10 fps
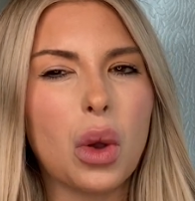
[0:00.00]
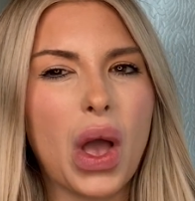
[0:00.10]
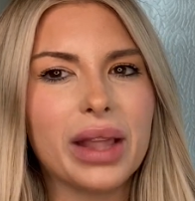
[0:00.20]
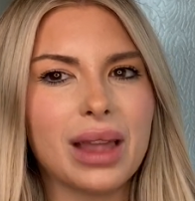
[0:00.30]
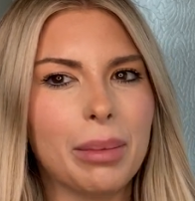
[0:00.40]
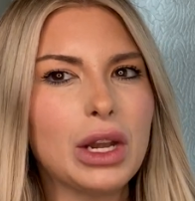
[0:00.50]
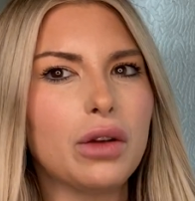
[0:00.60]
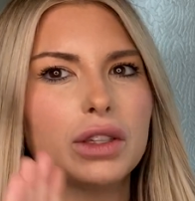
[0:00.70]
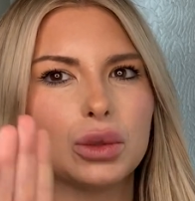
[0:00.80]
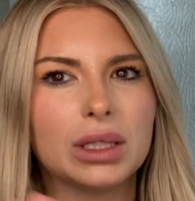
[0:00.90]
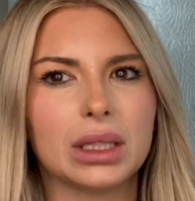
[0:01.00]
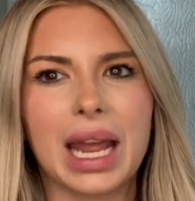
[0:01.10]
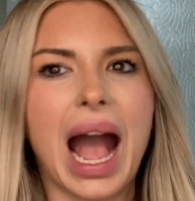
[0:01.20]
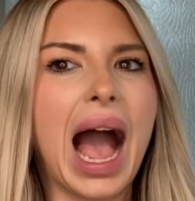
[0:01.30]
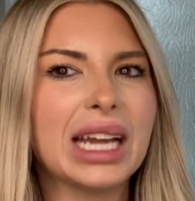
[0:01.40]
and let me know if this
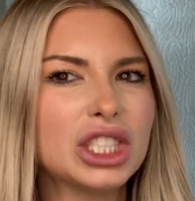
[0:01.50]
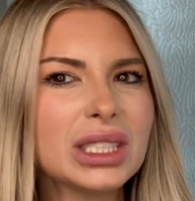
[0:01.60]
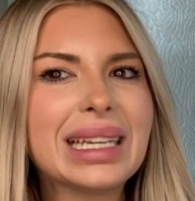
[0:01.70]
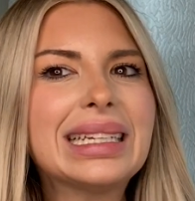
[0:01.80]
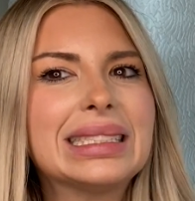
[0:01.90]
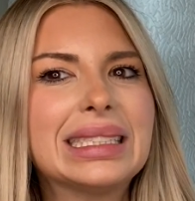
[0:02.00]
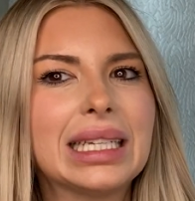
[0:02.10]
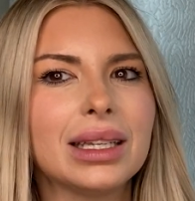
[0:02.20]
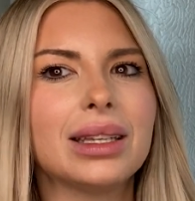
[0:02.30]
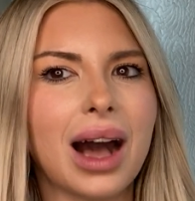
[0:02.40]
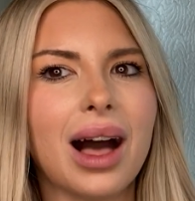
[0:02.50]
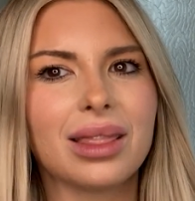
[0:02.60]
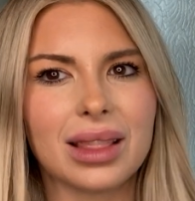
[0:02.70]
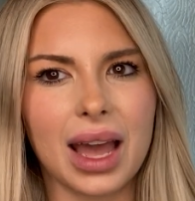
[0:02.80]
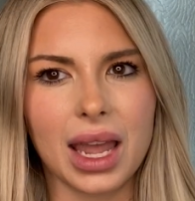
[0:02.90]
resonates, I just like did not
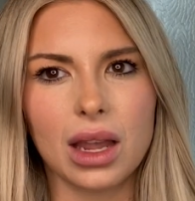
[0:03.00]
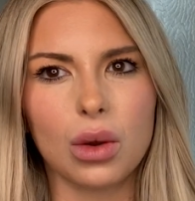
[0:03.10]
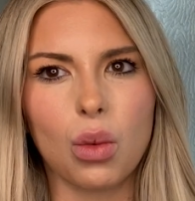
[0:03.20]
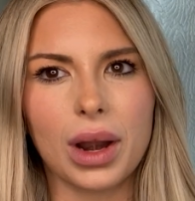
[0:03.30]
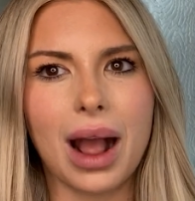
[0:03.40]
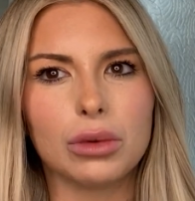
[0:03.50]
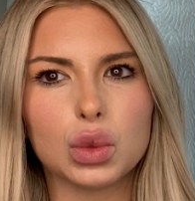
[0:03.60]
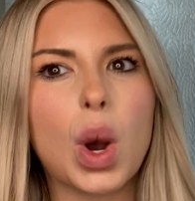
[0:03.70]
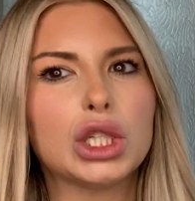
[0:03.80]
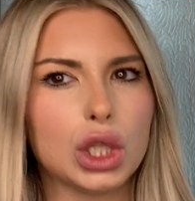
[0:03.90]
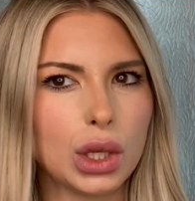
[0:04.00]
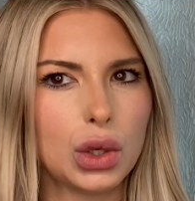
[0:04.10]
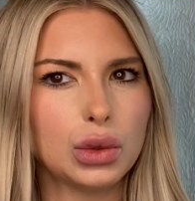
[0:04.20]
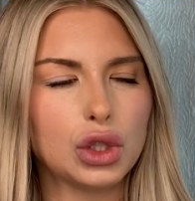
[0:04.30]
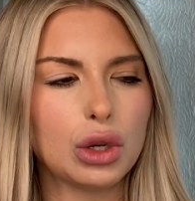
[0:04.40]
like when I was watching
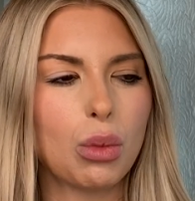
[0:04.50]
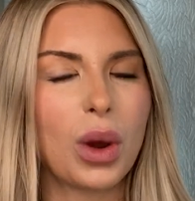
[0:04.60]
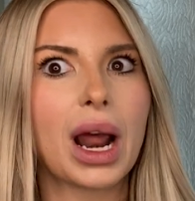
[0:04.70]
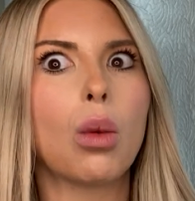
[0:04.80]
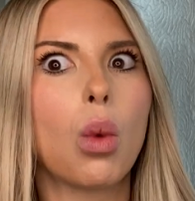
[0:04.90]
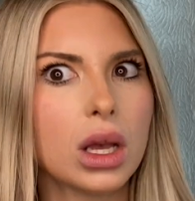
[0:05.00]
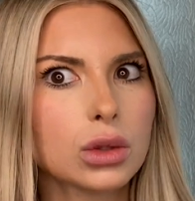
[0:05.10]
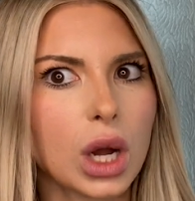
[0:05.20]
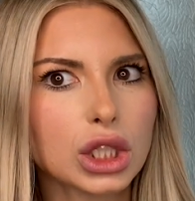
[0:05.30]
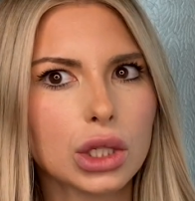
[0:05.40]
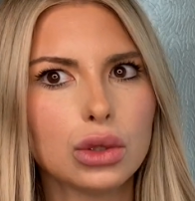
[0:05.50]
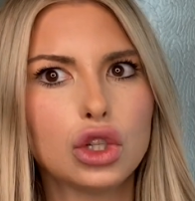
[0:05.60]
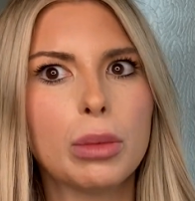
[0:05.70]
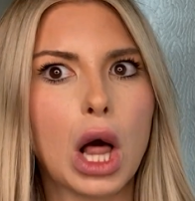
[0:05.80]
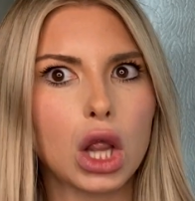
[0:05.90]

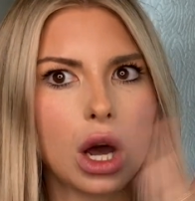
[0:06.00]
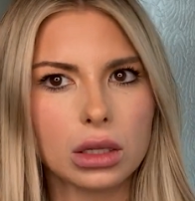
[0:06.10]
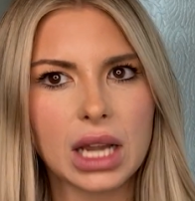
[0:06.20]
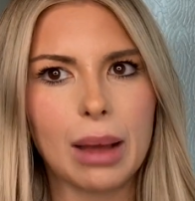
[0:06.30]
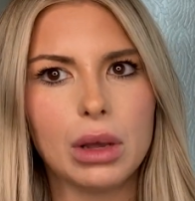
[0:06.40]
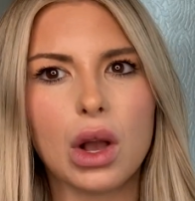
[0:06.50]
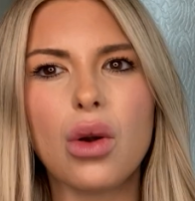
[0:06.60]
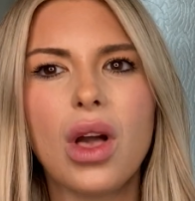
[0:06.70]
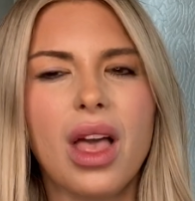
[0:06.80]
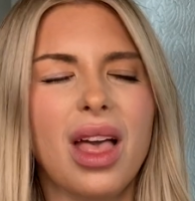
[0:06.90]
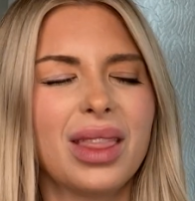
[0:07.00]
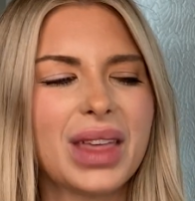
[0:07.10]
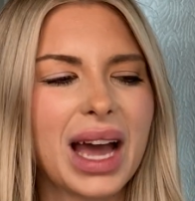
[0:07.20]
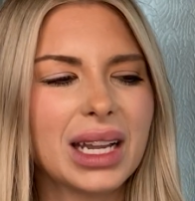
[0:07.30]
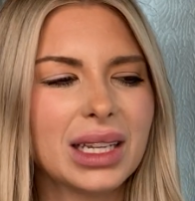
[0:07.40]
YouTube a long time ago,
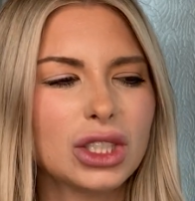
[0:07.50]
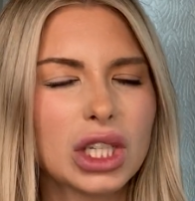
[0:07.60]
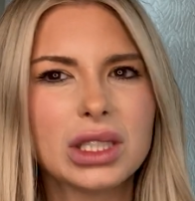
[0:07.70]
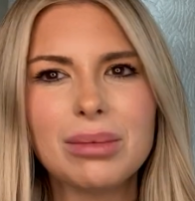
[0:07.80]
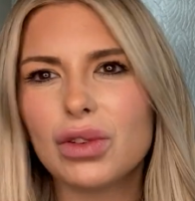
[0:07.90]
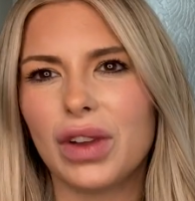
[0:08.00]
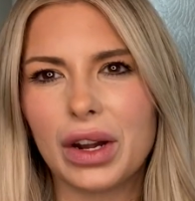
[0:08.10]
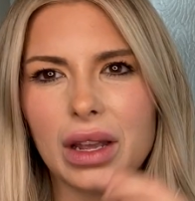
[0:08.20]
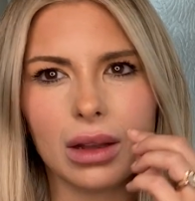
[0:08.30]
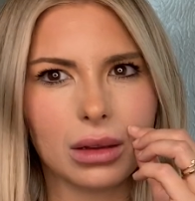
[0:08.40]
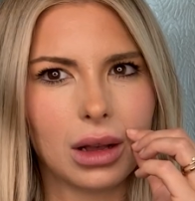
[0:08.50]
that it just seemed very